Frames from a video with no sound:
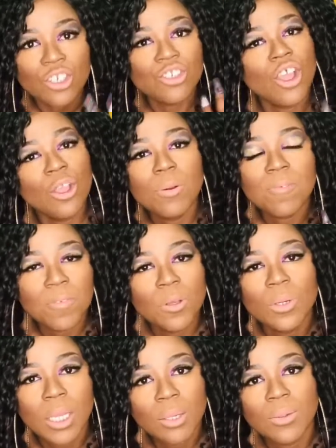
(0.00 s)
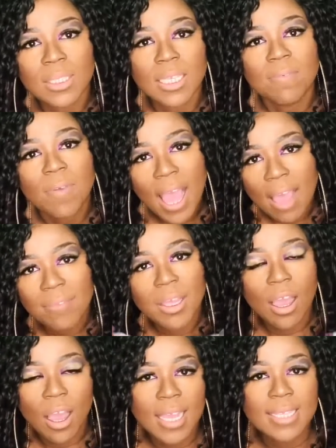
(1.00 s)
Don't feel guilty for having
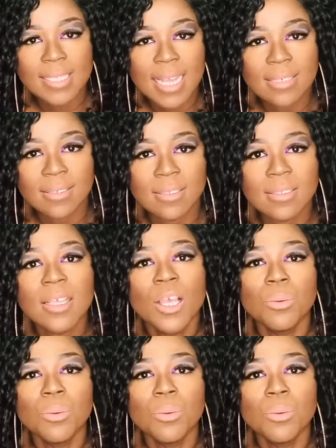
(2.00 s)
high standards